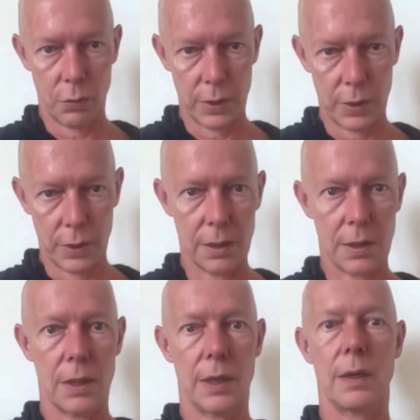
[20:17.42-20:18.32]

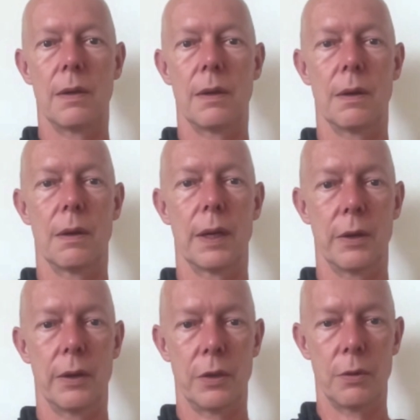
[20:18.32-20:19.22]
results and
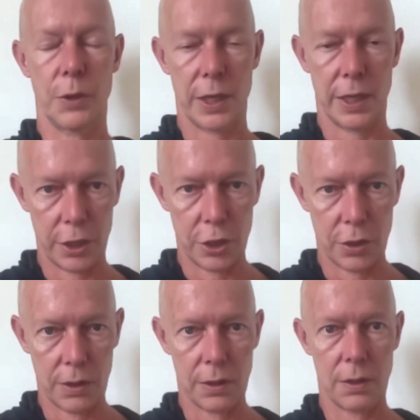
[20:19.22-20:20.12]
the
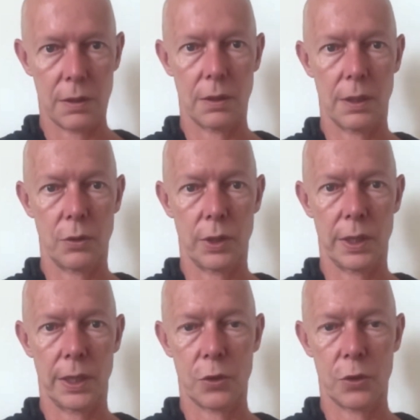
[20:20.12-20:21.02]
interpretations that you
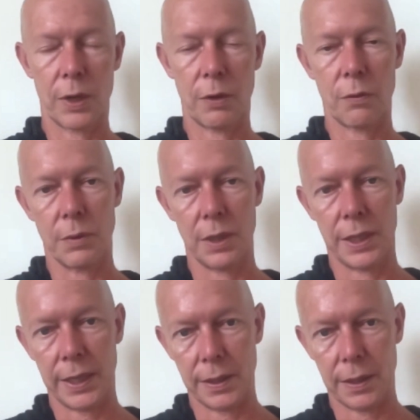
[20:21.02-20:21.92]
can extract from the
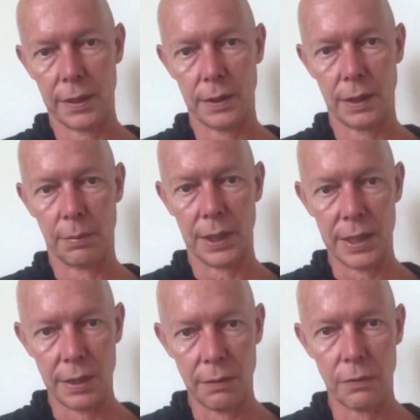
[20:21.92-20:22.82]
data. I
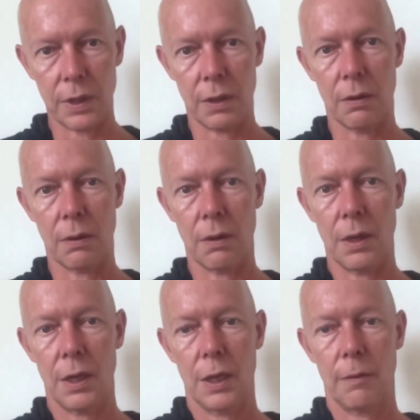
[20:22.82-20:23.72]
believe are
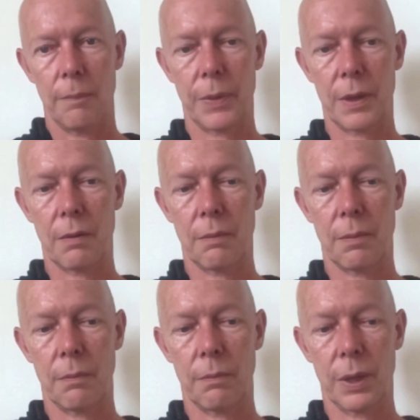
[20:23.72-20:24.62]

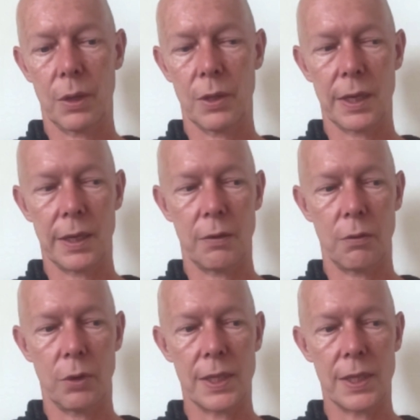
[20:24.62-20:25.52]
because
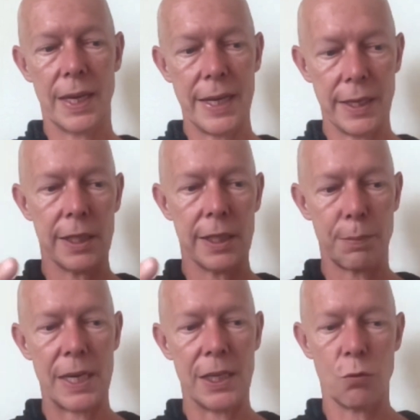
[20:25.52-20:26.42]
this latent
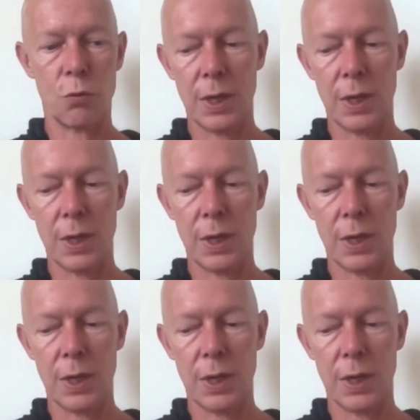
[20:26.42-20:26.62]
space